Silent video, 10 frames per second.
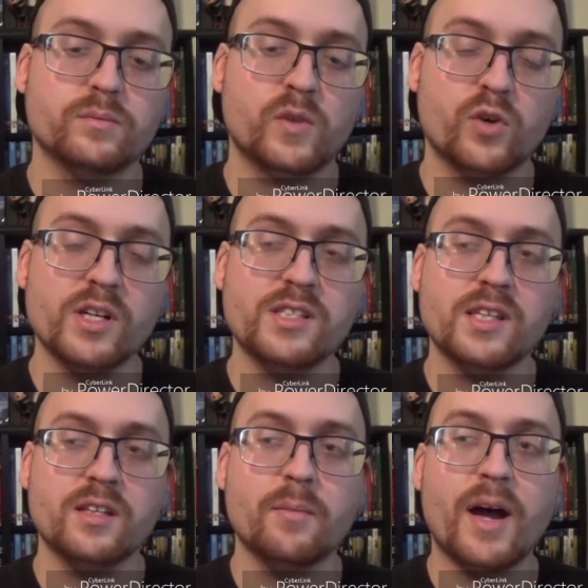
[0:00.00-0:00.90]

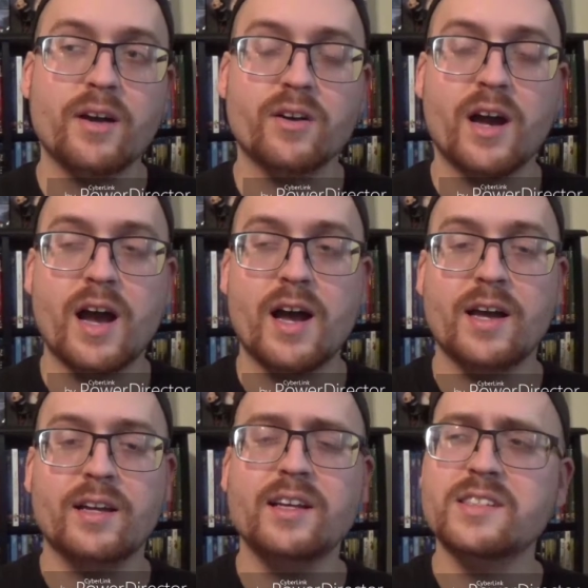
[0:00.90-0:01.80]
Chrissy, the biker guy,
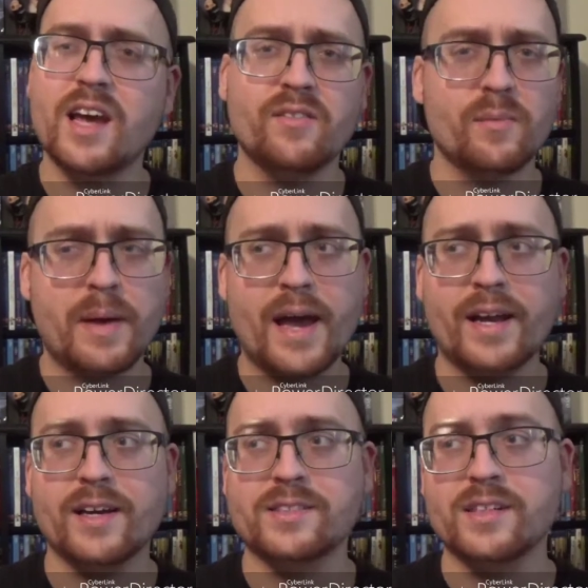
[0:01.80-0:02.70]
and he's kind of a
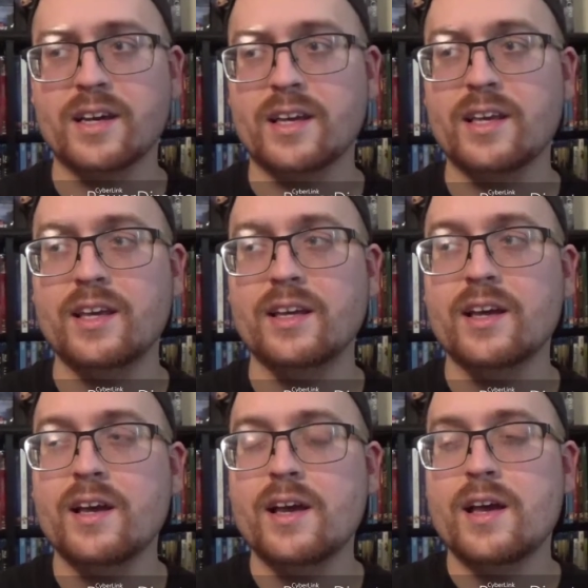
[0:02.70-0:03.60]
badass, and like he,
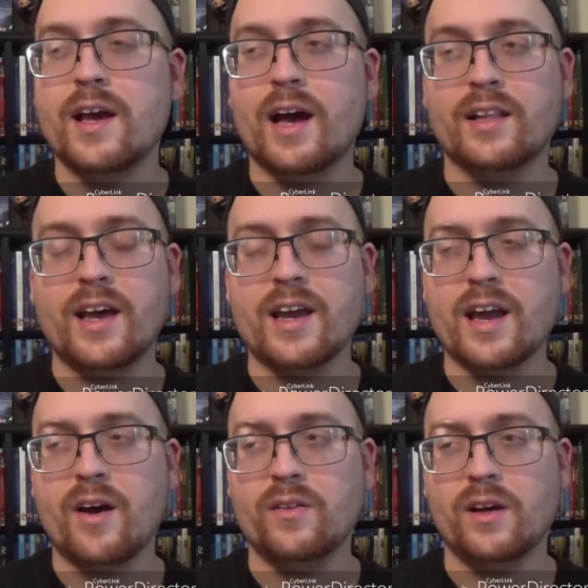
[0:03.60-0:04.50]
I like
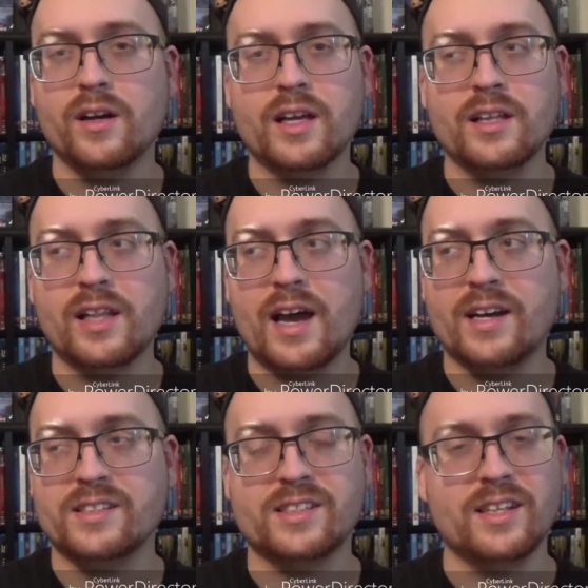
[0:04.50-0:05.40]
how long he
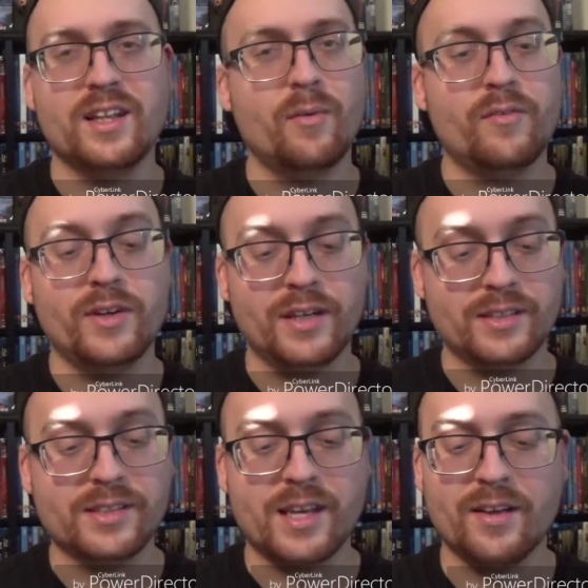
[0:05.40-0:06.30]
lasts, and then whenever he
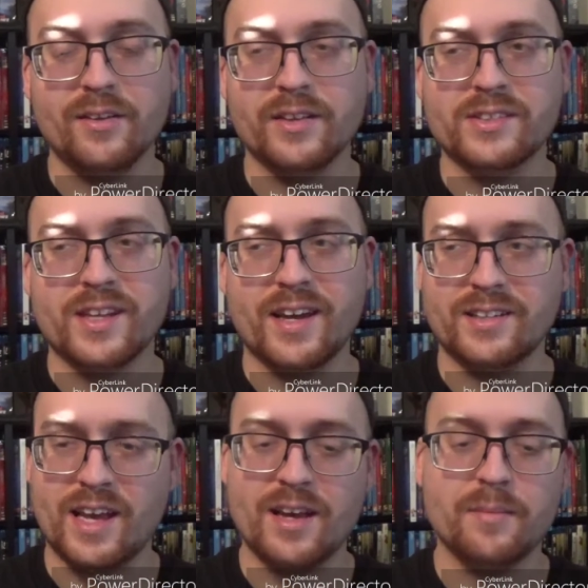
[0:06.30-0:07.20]
gets killed, it's like
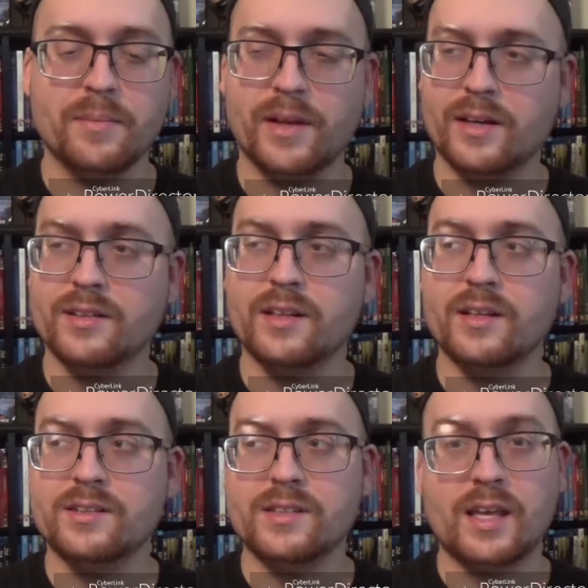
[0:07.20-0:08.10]
damn, like it,
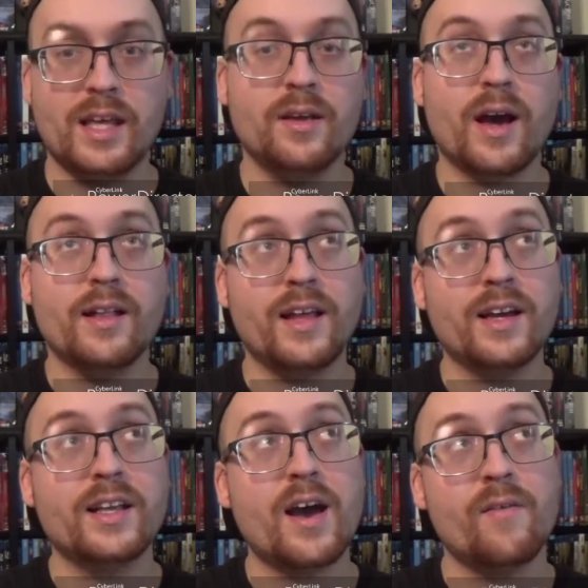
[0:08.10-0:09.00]
it's he. I
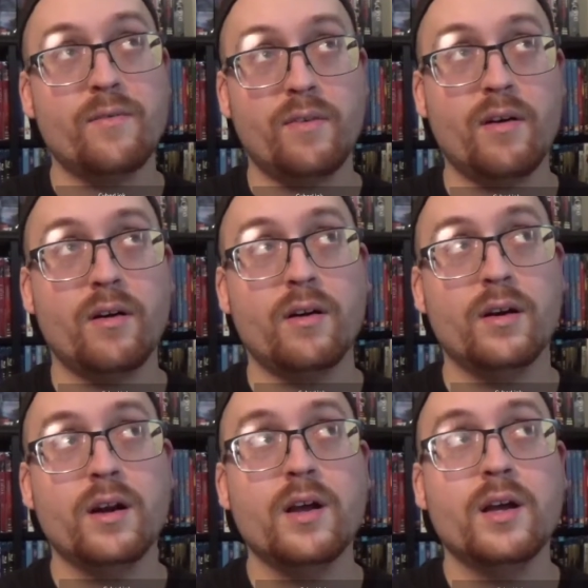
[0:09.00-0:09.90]
liked how
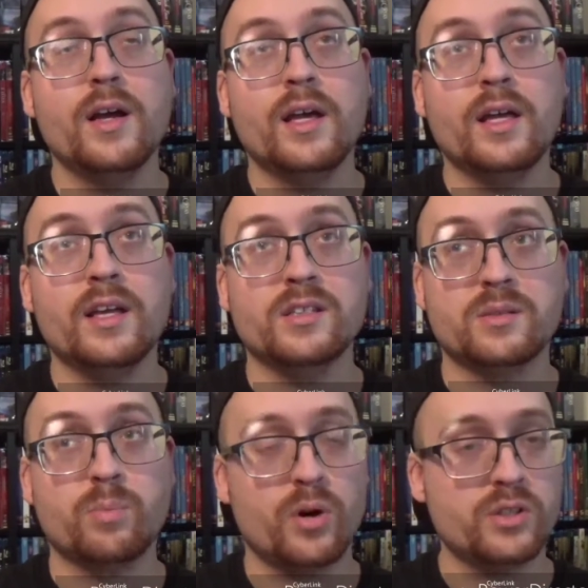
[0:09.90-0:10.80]
far
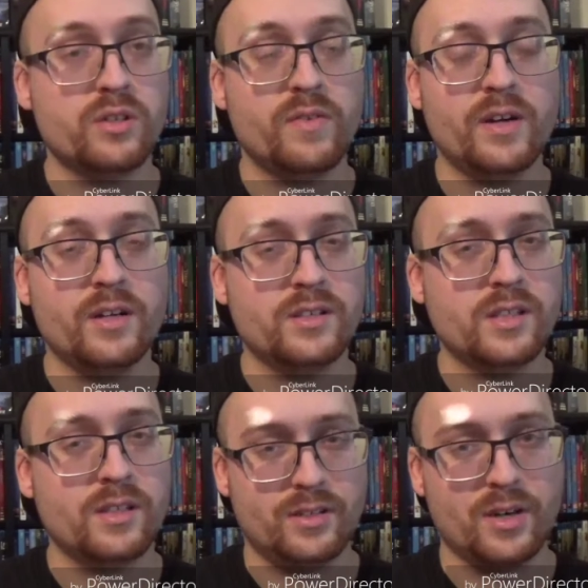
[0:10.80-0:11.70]
his perseverance
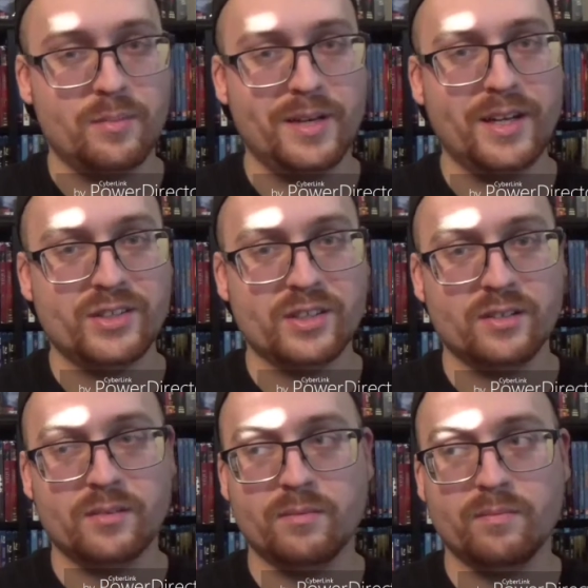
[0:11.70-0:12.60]
and
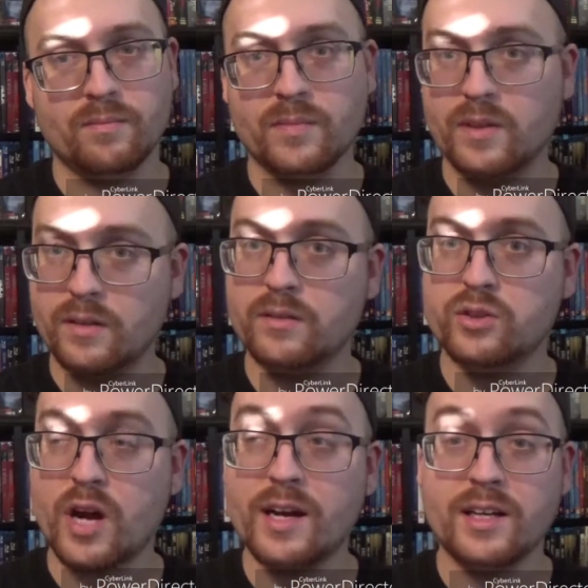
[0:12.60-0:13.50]
determination
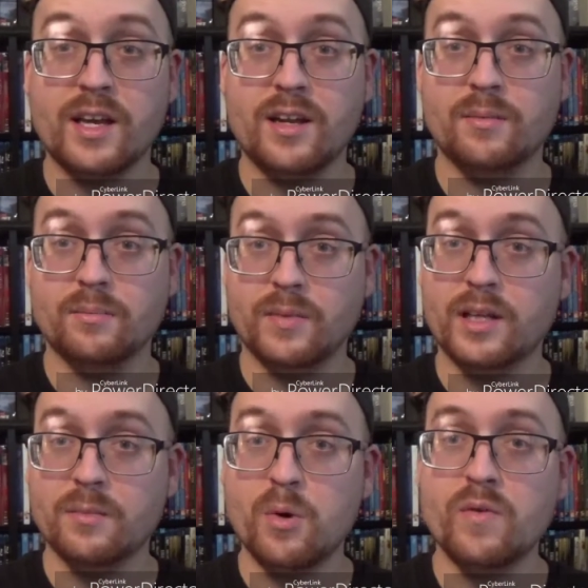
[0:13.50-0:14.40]
tried to get him
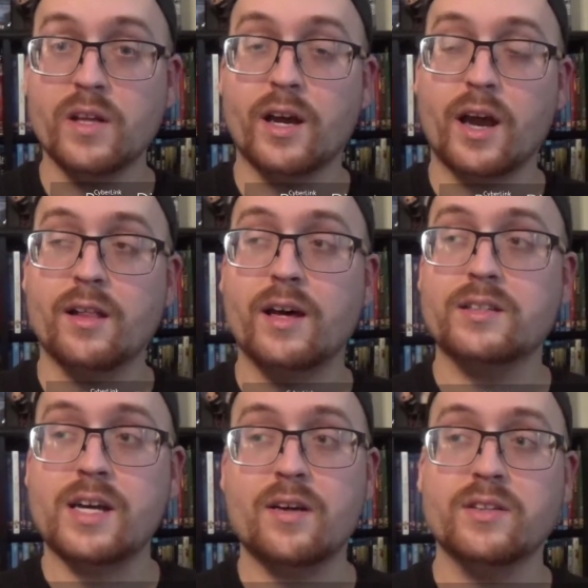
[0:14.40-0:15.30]
in the movie. Like I
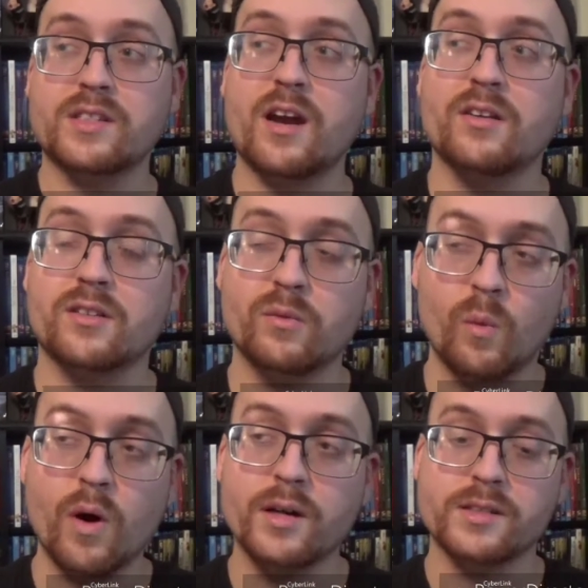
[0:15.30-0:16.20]
liked how this character
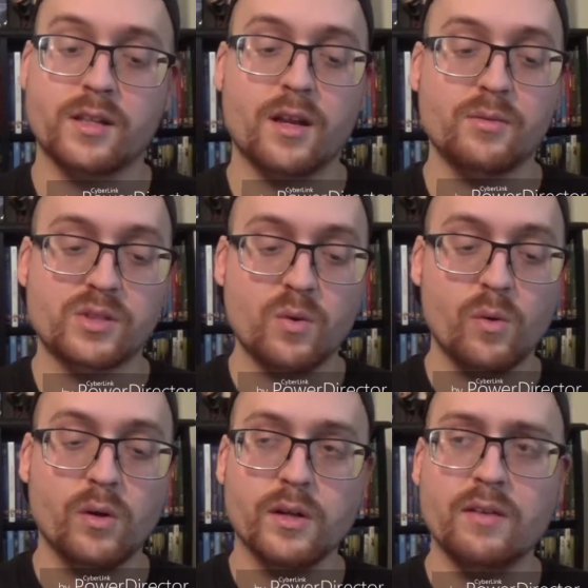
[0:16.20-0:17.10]
was. I thought he was
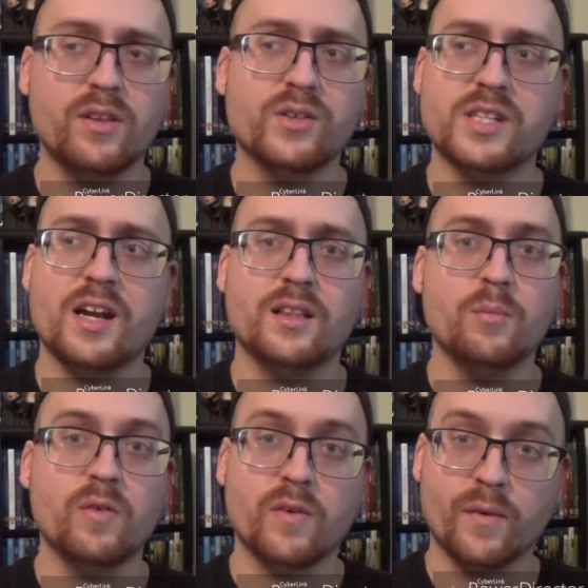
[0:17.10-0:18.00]
cool, even though he's not in the
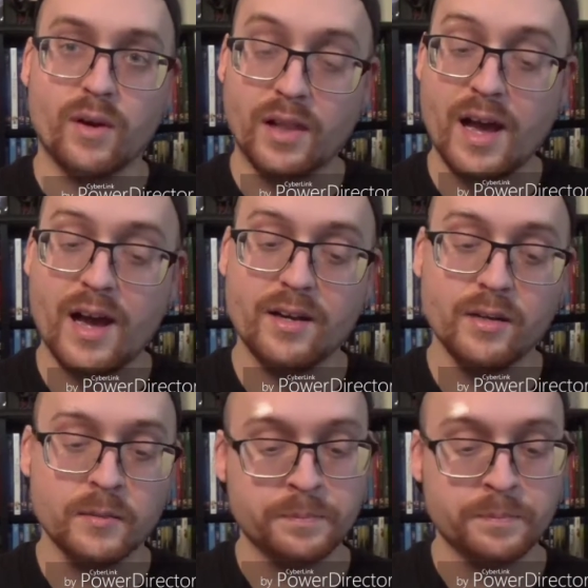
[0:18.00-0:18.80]
movie for a lot.